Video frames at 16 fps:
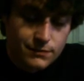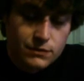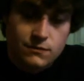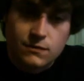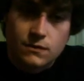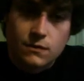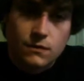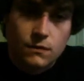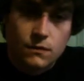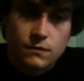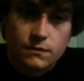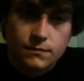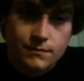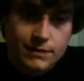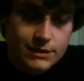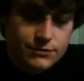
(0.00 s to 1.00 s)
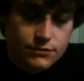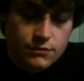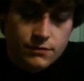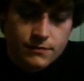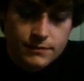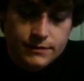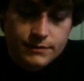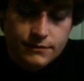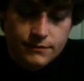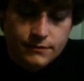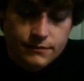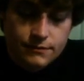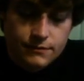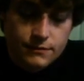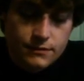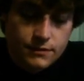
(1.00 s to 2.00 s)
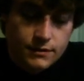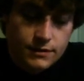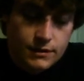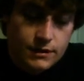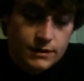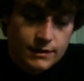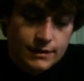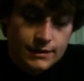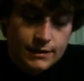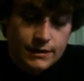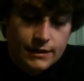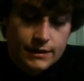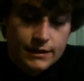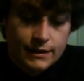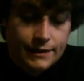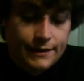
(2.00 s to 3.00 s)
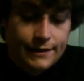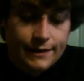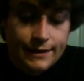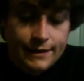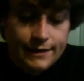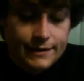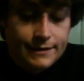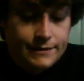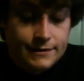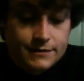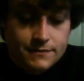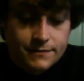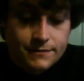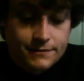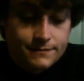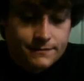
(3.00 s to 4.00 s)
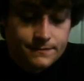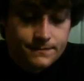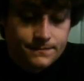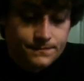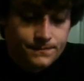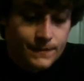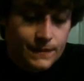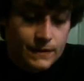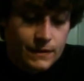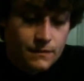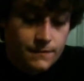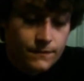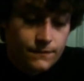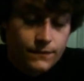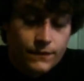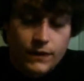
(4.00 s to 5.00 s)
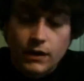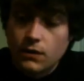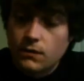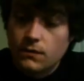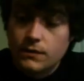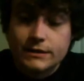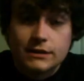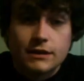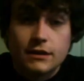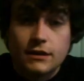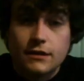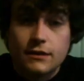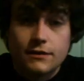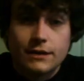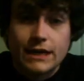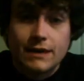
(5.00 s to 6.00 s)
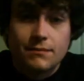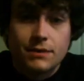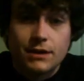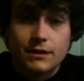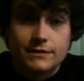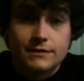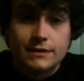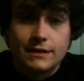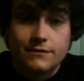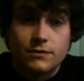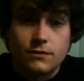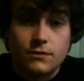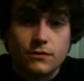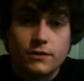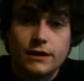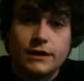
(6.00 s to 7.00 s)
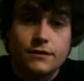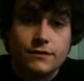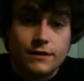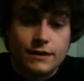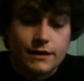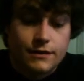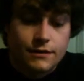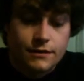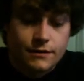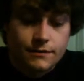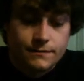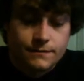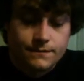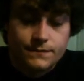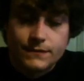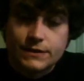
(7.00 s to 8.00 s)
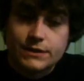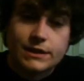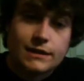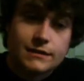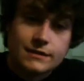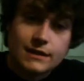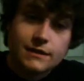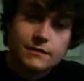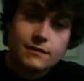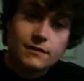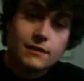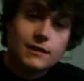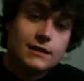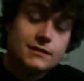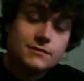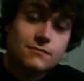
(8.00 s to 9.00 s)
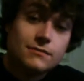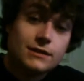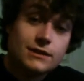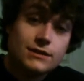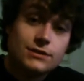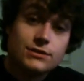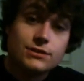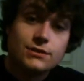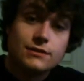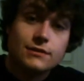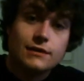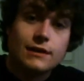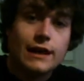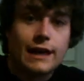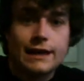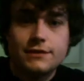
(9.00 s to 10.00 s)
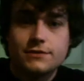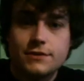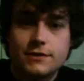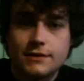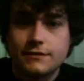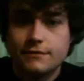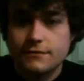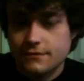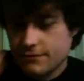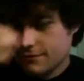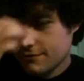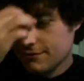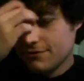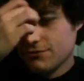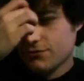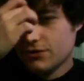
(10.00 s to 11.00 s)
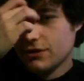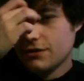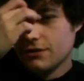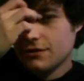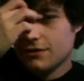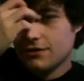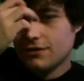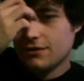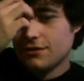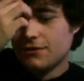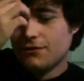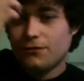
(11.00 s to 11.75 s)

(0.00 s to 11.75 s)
And this one, the whole reason I got on Diabolic to even order anything at all, shouts out to Lost Witch Adrian, formerly known, the artist formerly known as Lost Witch Z.